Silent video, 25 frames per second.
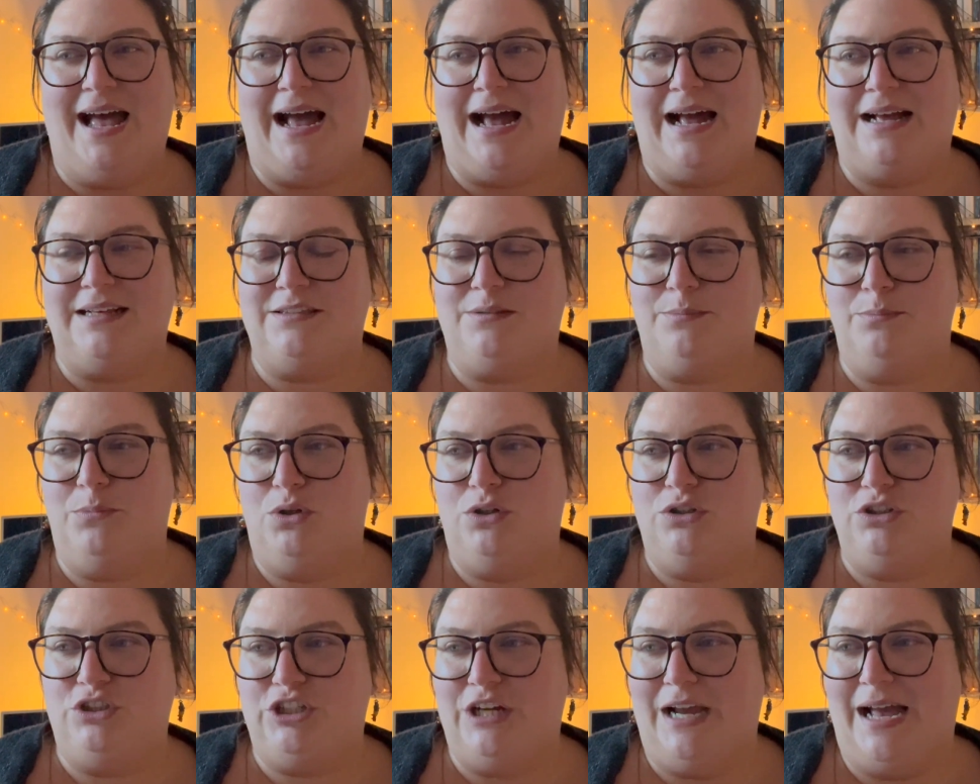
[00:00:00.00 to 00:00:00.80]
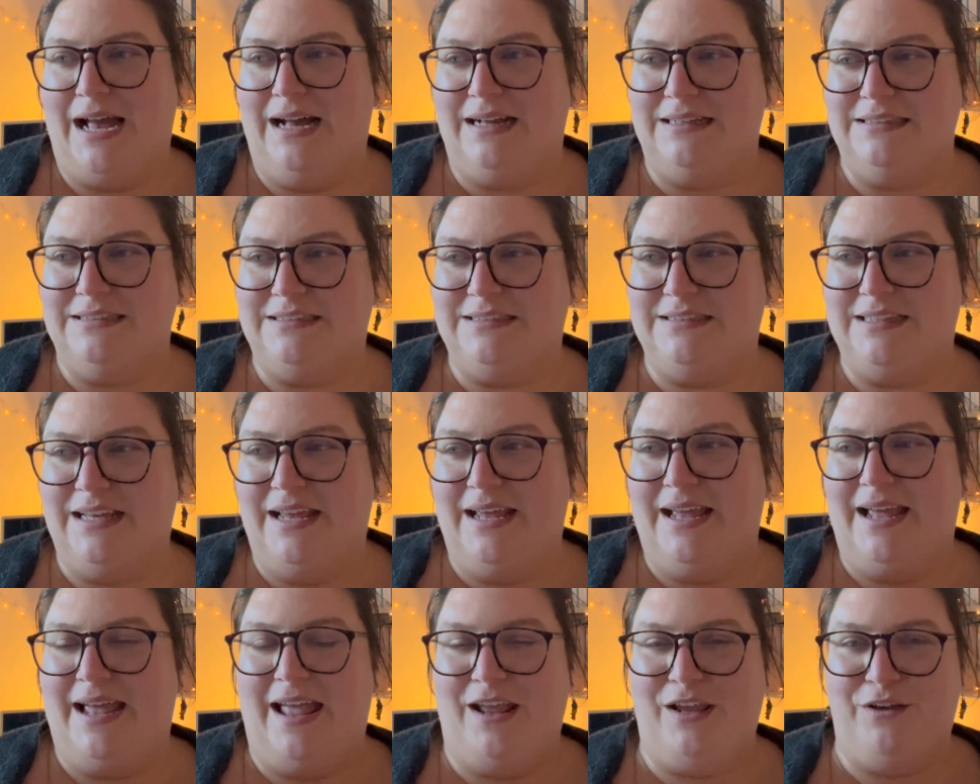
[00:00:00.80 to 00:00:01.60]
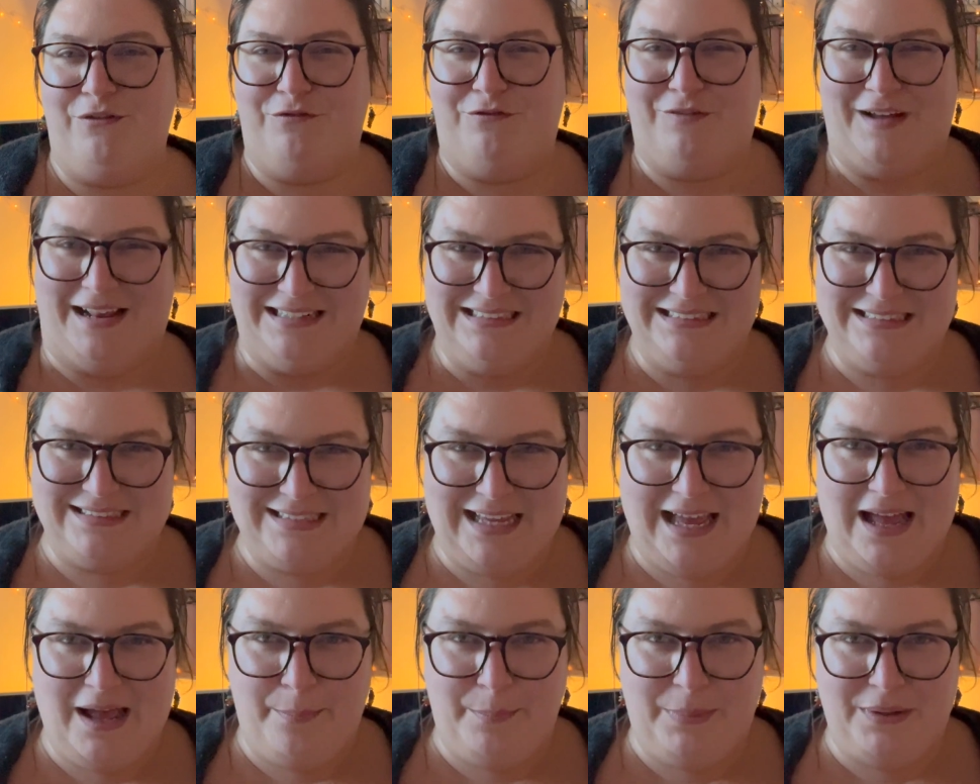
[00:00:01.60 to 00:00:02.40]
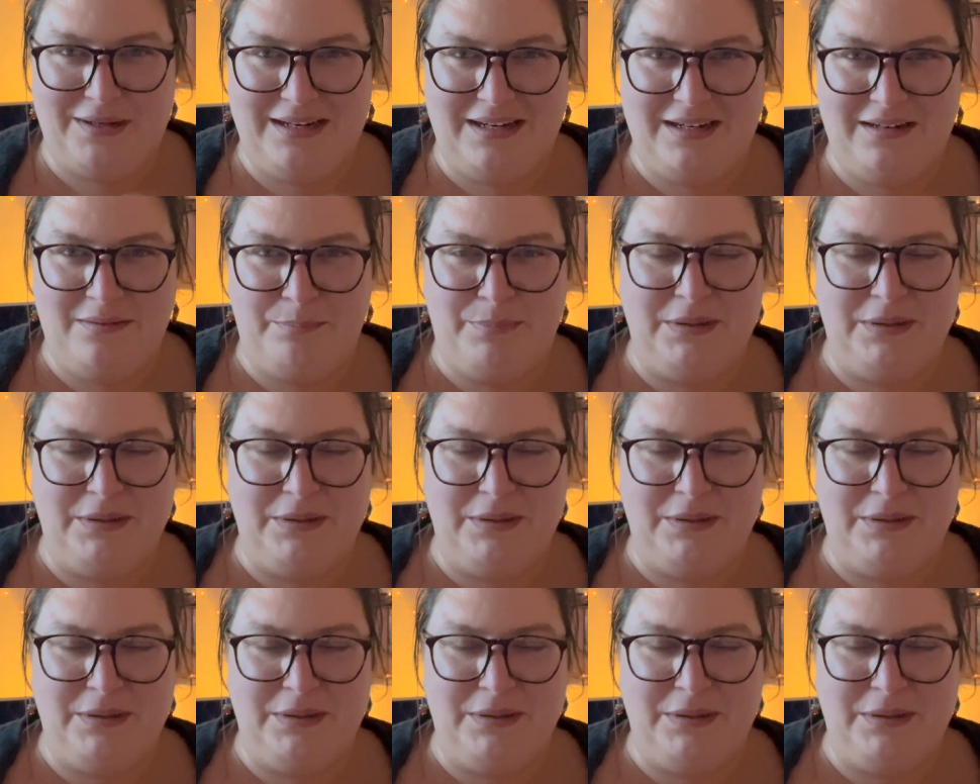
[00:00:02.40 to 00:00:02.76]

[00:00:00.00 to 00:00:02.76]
as much as events happening,